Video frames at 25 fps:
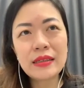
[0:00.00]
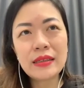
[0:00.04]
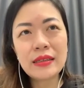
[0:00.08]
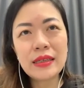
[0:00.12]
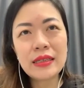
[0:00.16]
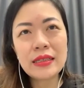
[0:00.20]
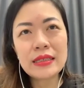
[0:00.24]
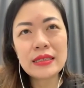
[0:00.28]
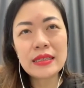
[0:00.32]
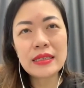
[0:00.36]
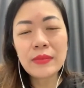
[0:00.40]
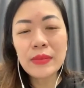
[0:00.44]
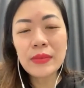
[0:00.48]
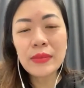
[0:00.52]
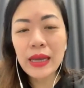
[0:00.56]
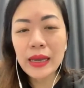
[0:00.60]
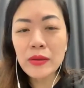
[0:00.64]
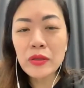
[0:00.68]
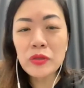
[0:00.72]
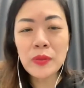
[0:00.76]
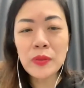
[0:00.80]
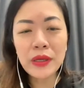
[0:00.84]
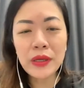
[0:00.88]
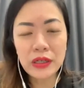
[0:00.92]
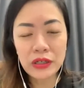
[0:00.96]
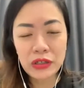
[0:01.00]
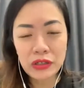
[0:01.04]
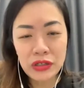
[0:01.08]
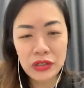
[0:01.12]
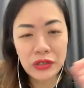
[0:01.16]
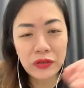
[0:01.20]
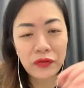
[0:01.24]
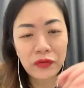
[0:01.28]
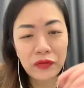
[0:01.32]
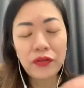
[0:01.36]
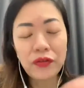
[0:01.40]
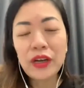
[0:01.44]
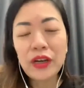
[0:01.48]
it's sometimes because she's
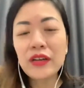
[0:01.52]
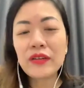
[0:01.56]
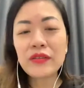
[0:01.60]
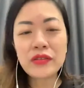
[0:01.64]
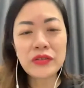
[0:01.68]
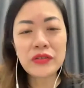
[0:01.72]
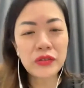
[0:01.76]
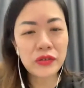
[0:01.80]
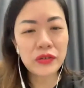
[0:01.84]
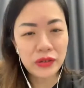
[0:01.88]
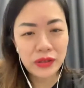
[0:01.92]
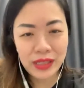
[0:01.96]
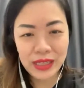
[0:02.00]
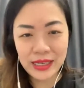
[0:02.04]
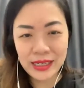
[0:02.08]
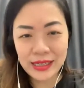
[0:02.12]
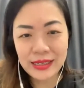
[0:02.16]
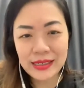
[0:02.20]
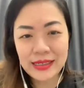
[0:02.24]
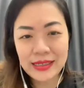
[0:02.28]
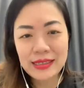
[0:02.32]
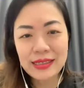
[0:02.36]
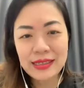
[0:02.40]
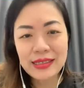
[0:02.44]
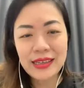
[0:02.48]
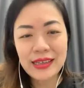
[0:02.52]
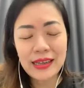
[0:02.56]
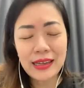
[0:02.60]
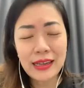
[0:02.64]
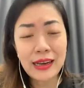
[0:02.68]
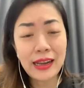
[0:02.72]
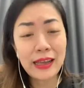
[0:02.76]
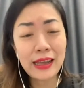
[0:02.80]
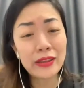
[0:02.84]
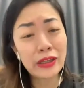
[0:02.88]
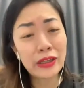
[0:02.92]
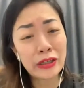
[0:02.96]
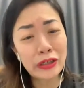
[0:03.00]
afraid of certain things
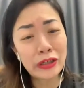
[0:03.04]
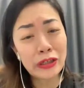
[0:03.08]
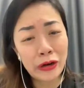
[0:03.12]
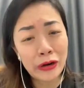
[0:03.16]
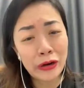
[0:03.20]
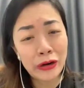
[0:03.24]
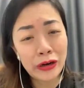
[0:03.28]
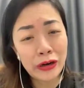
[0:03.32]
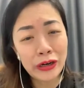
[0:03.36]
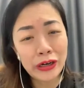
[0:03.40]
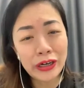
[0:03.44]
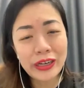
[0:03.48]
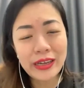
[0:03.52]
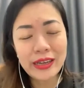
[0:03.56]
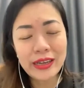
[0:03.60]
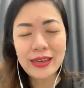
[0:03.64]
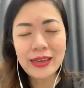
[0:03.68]
like the dark.